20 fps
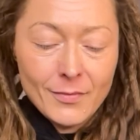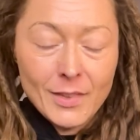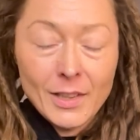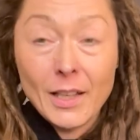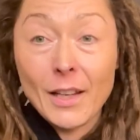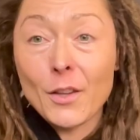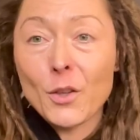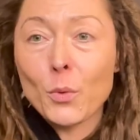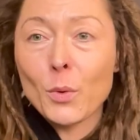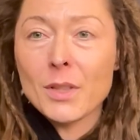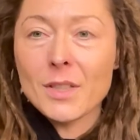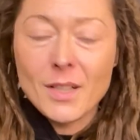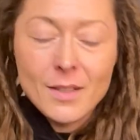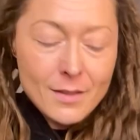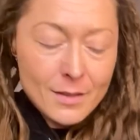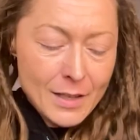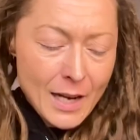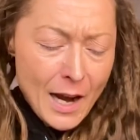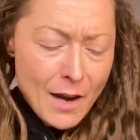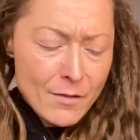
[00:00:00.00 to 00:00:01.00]
other one
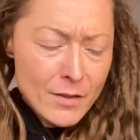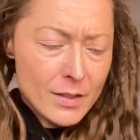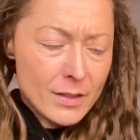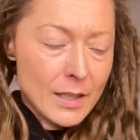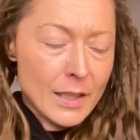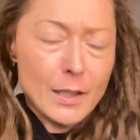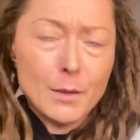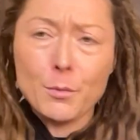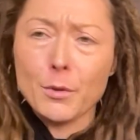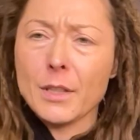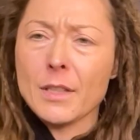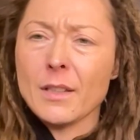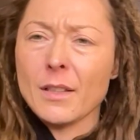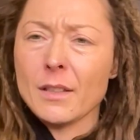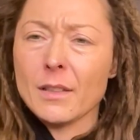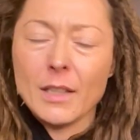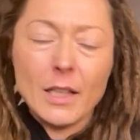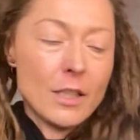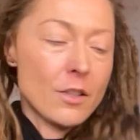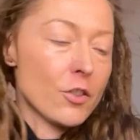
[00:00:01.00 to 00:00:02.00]
doesn't have this kind of
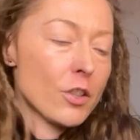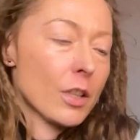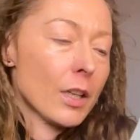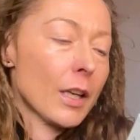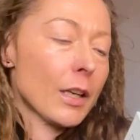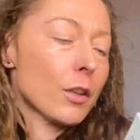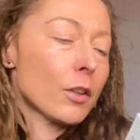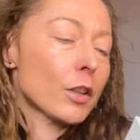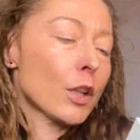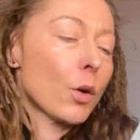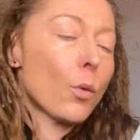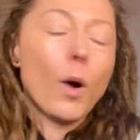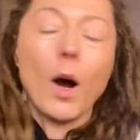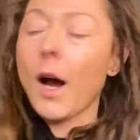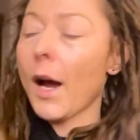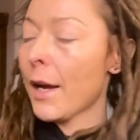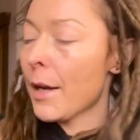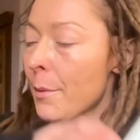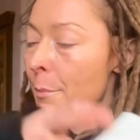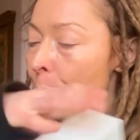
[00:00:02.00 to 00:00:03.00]
presentation. I don't know
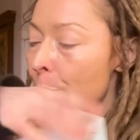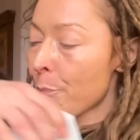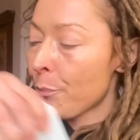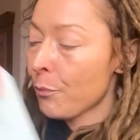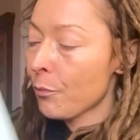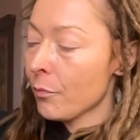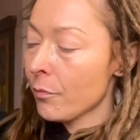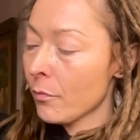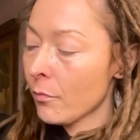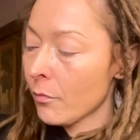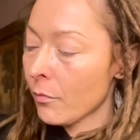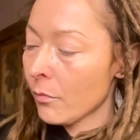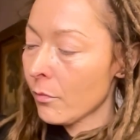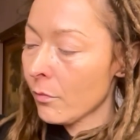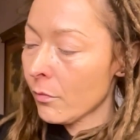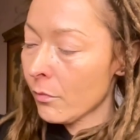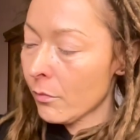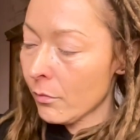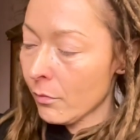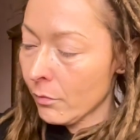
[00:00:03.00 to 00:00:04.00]

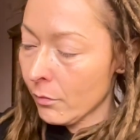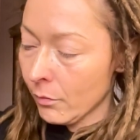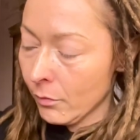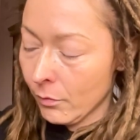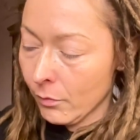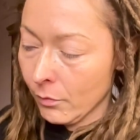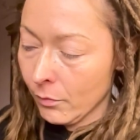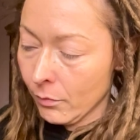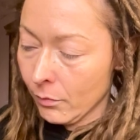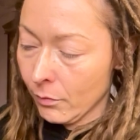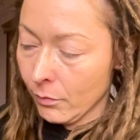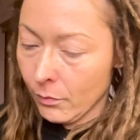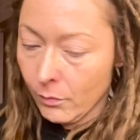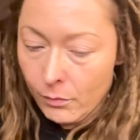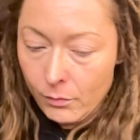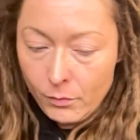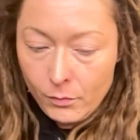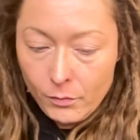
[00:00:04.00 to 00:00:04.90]
why.